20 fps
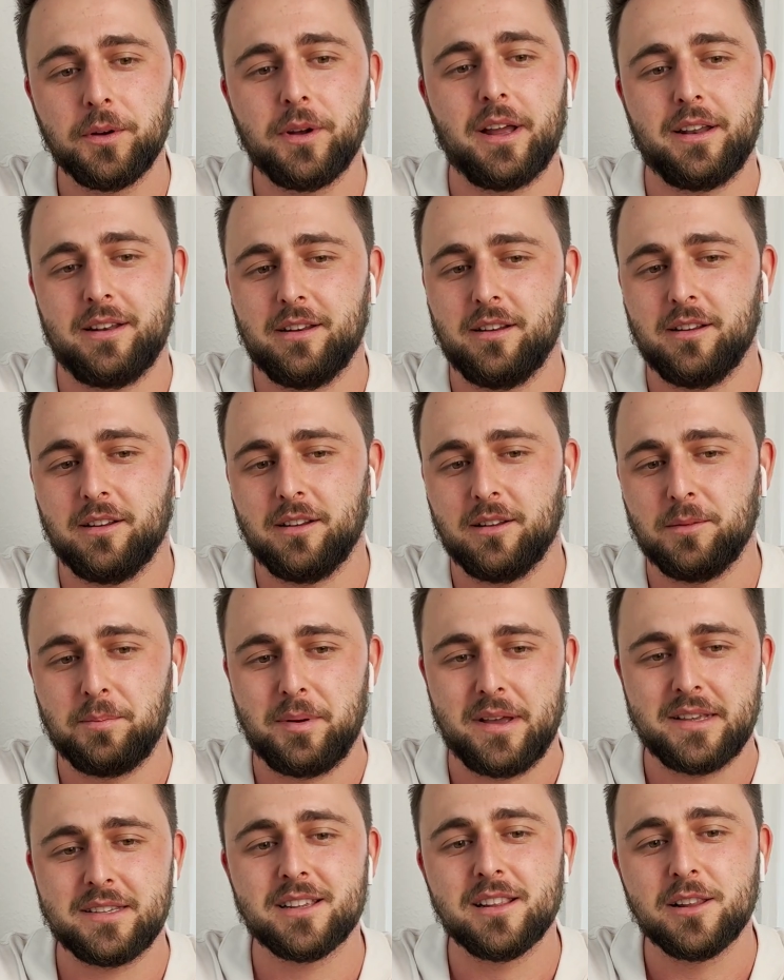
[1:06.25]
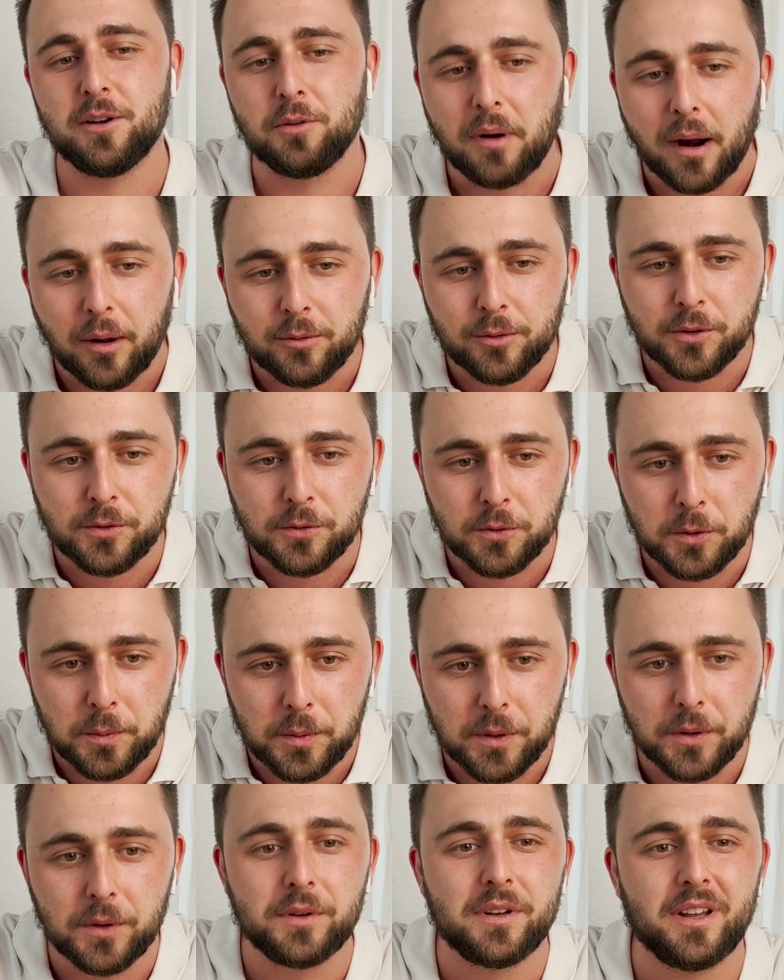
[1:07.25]
and the bezel around the
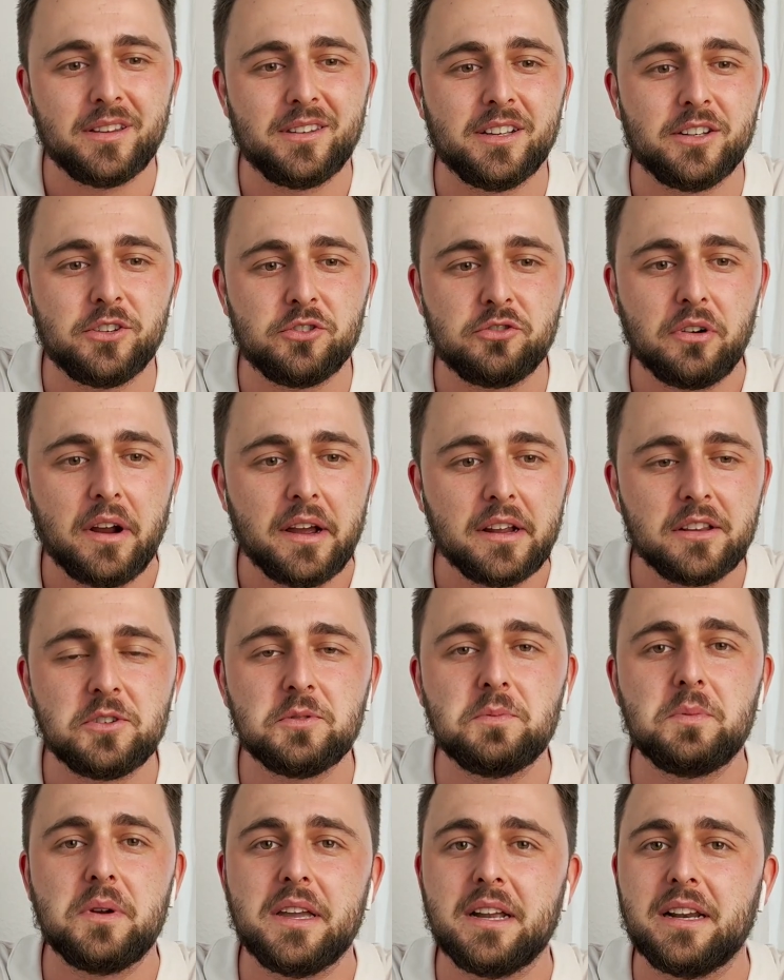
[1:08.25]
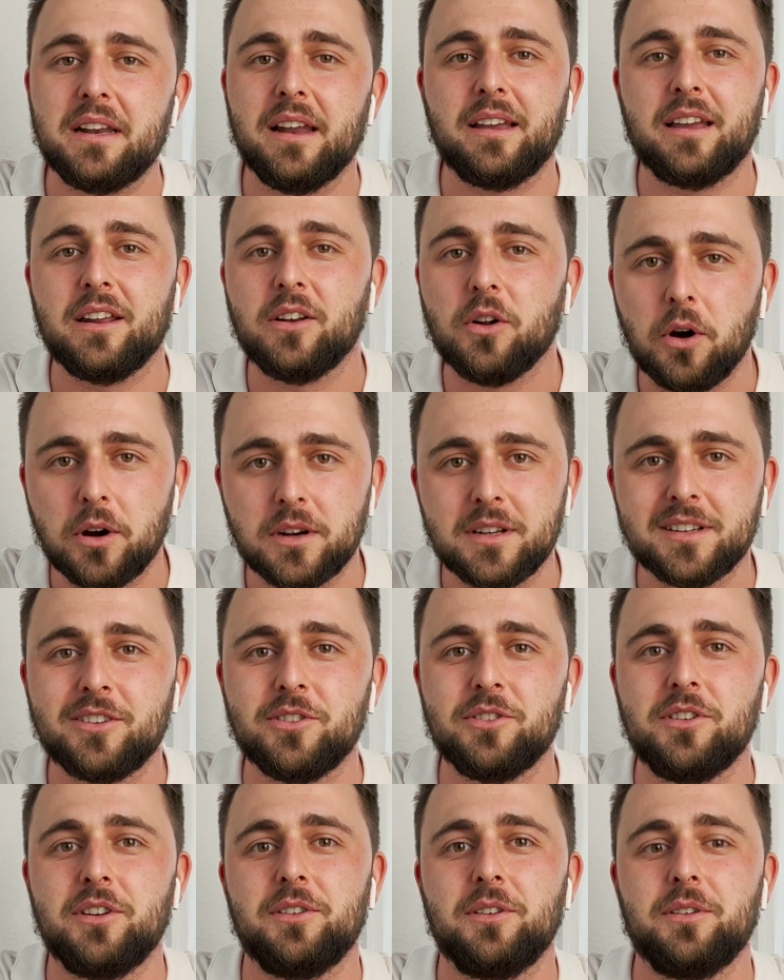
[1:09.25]
tourbillon that they try to make like an
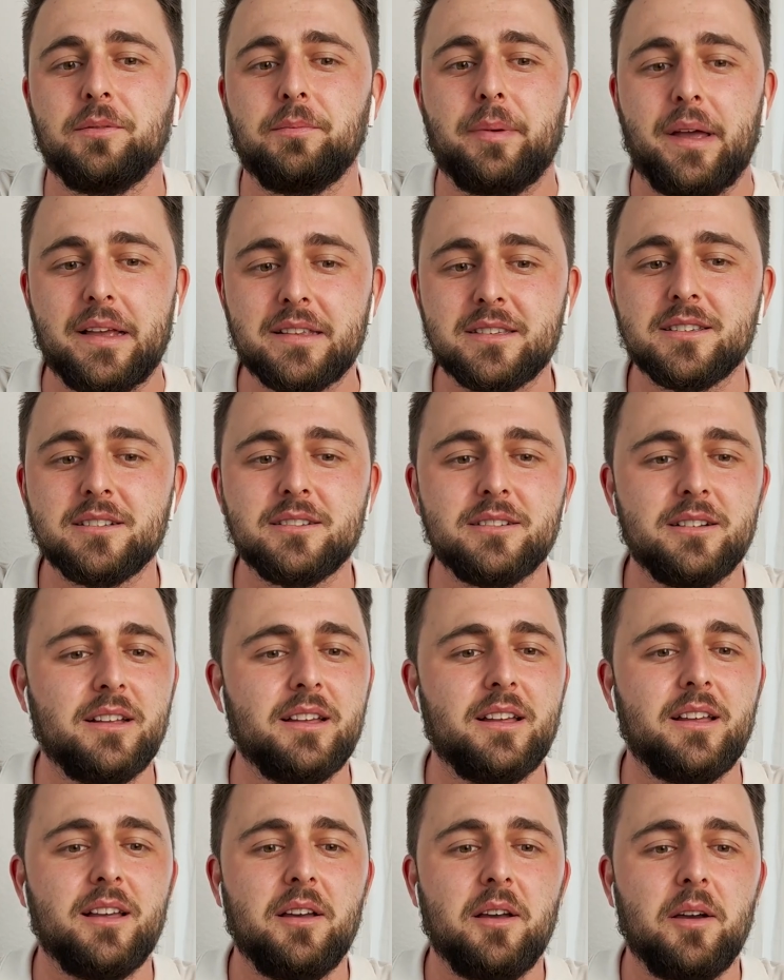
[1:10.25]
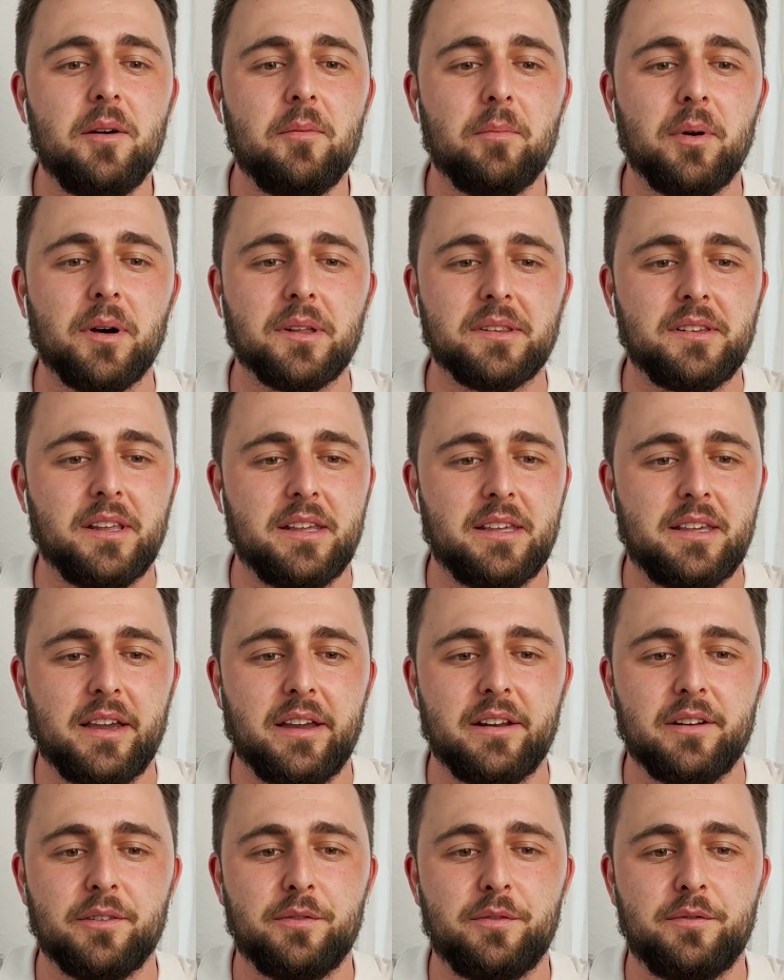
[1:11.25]
octagonal bezel, but they
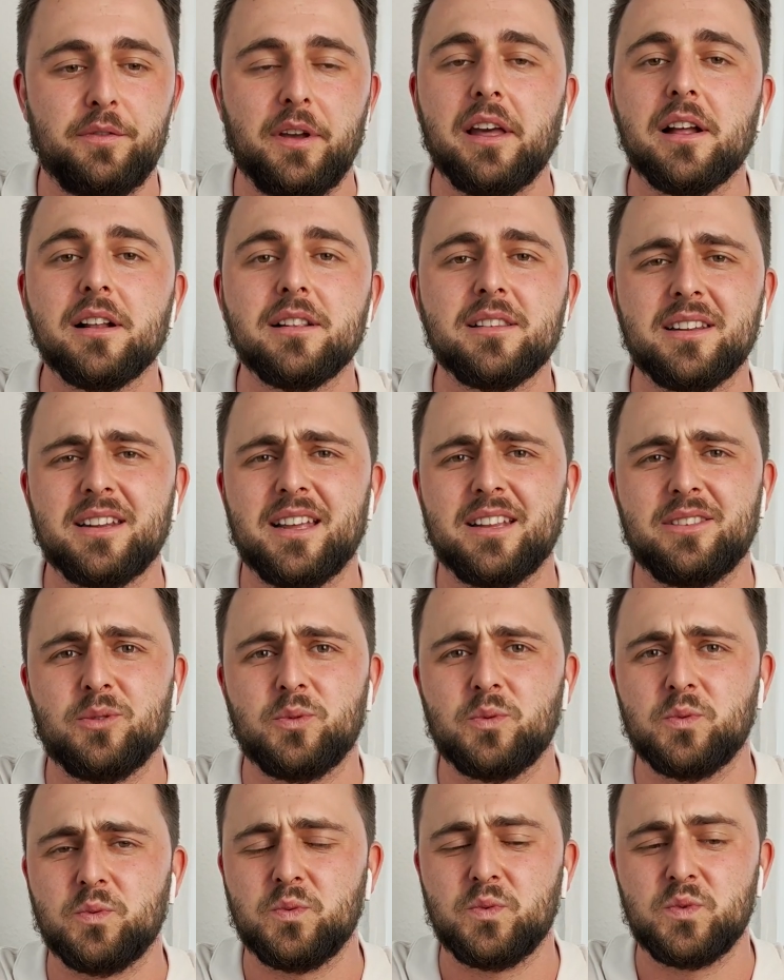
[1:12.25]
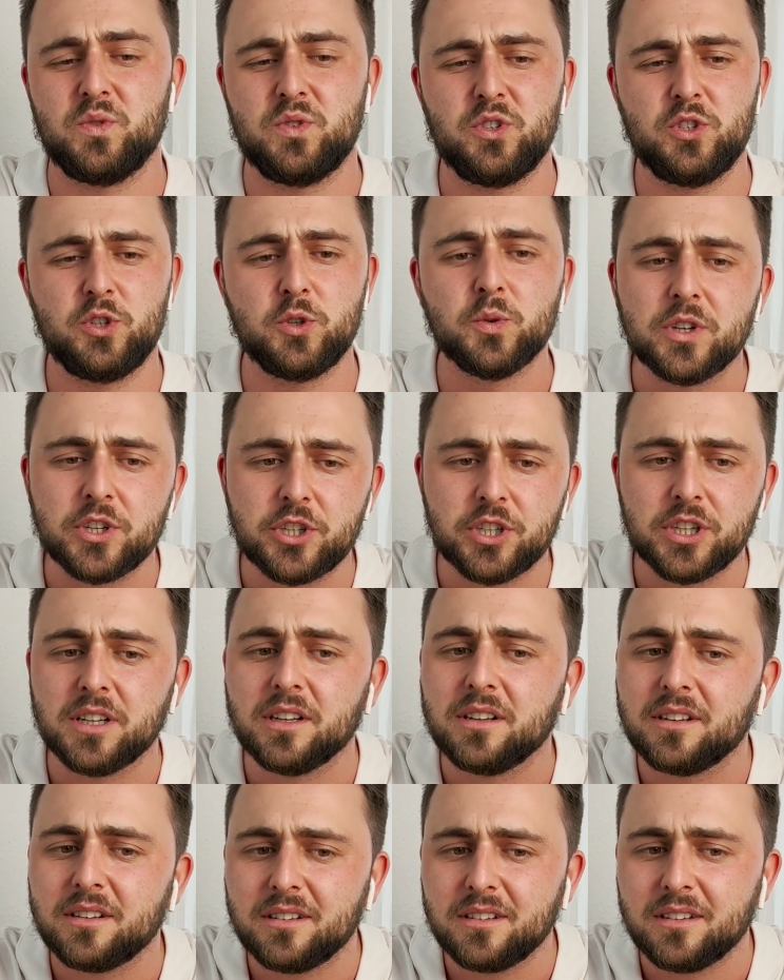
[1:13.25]
kind of failed and had to squish it
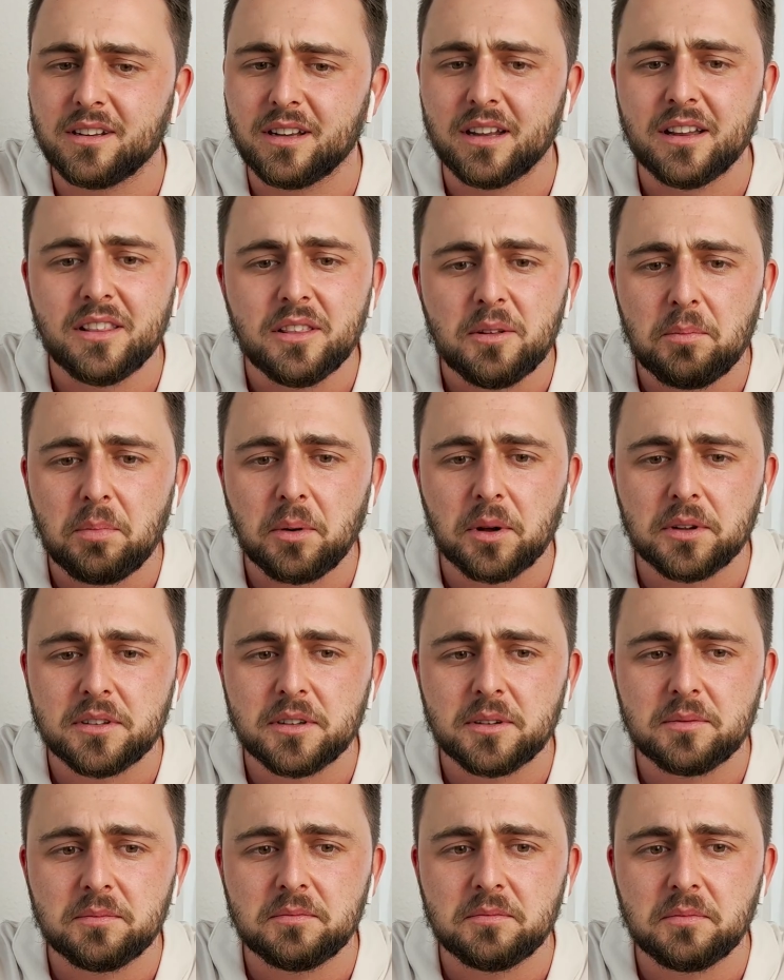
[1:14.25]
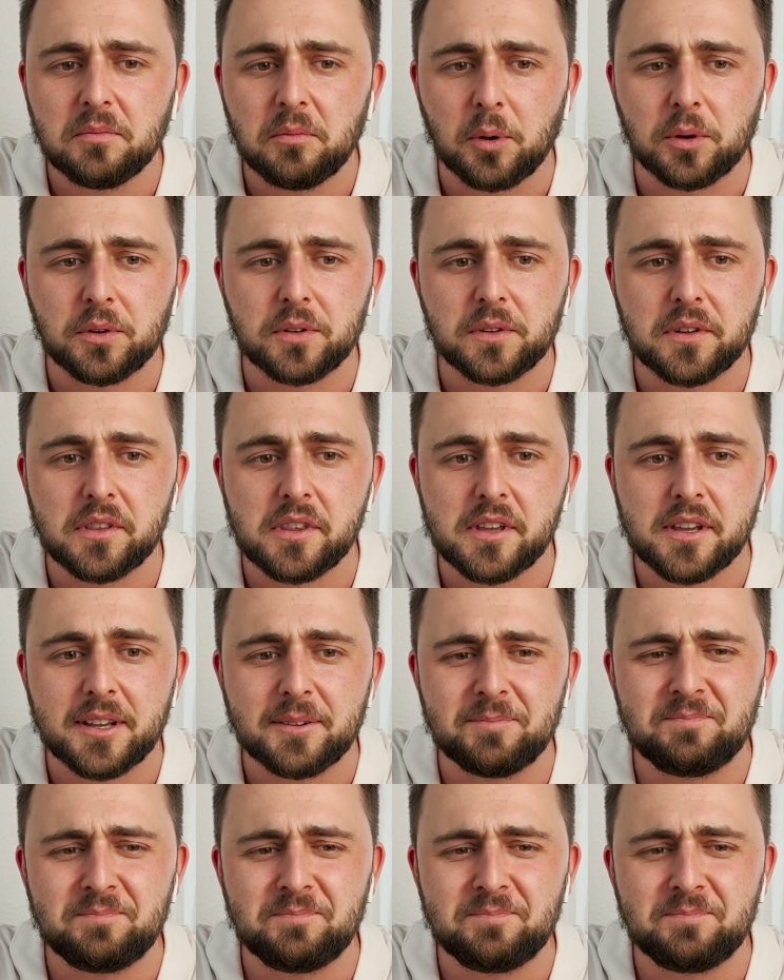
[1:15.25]
in the bottom. What do you think?